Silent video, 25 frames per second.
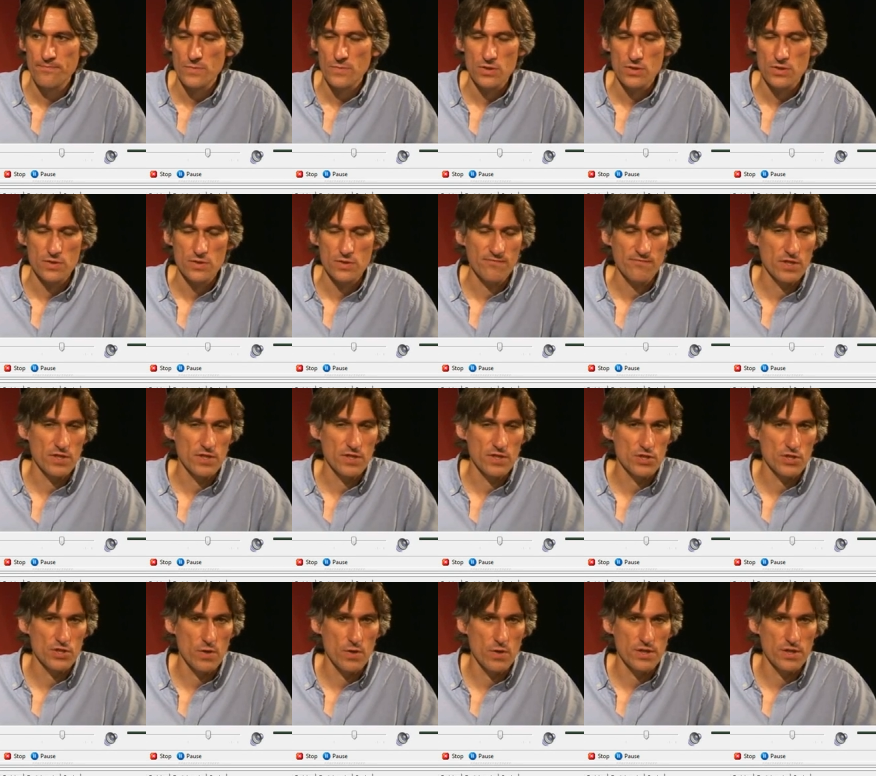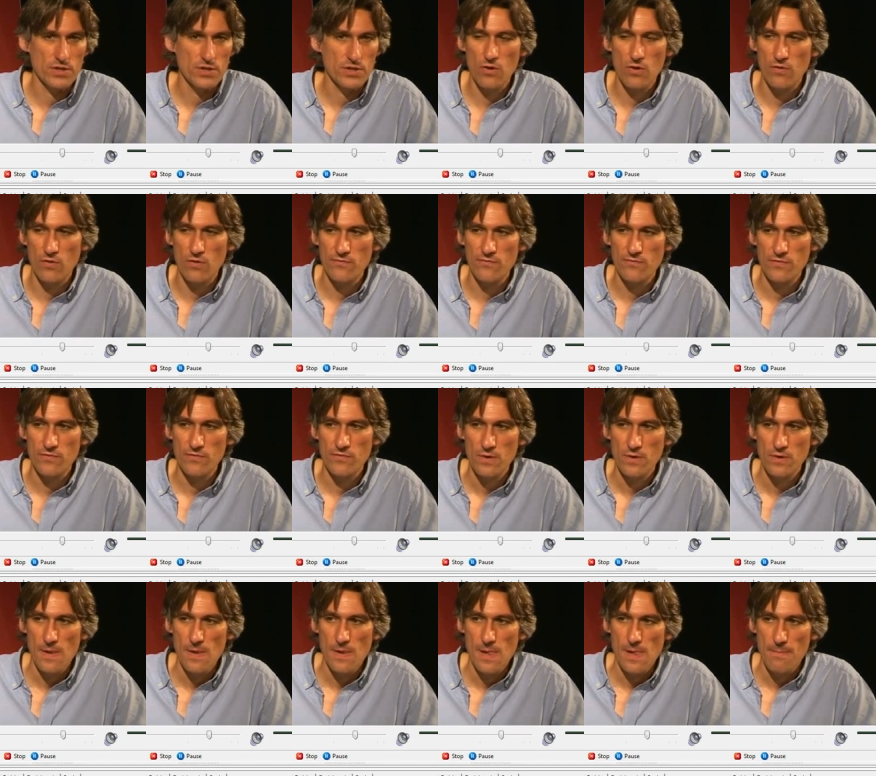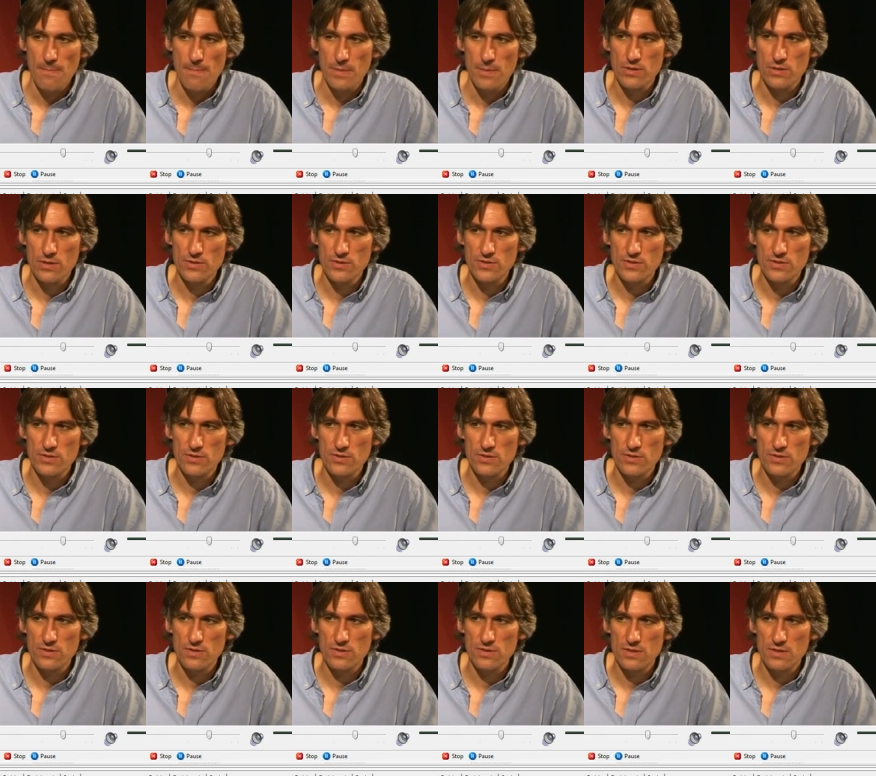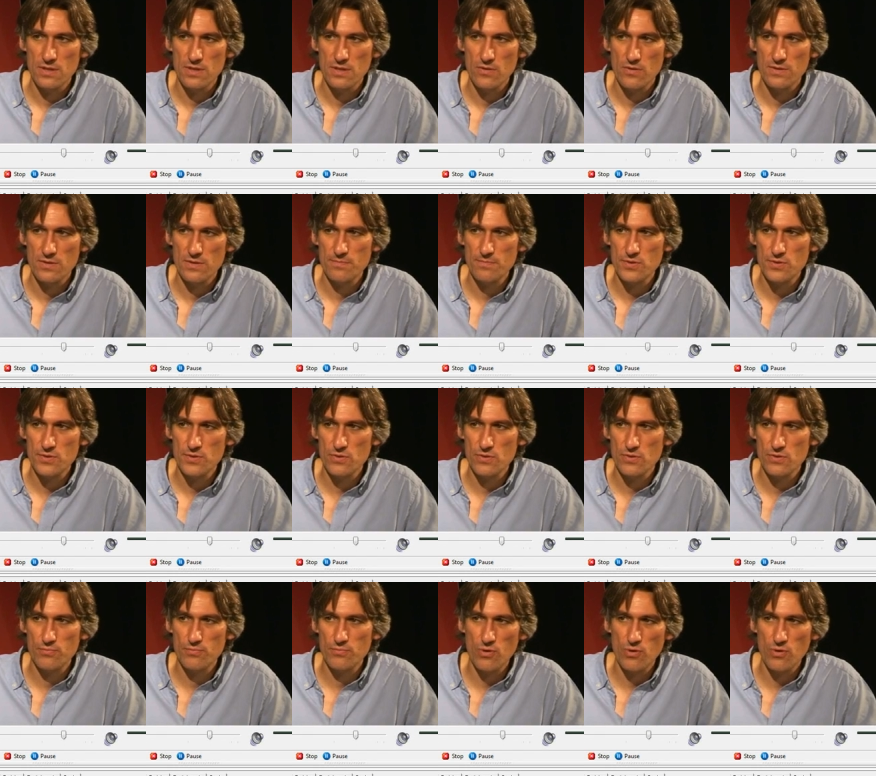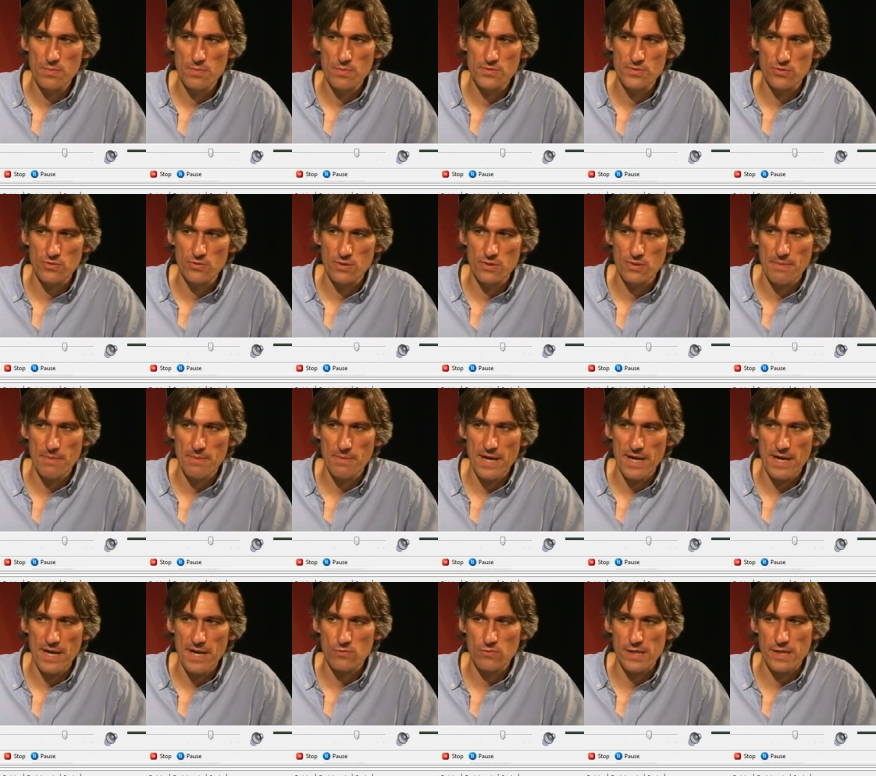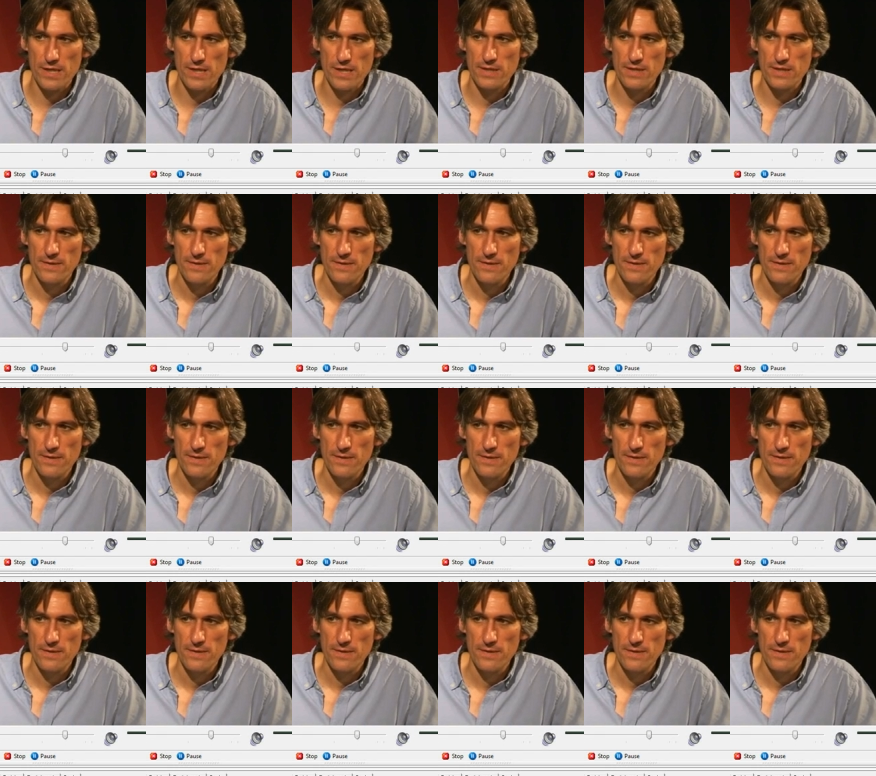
to finish white off, because there are sort of problems on the back rank.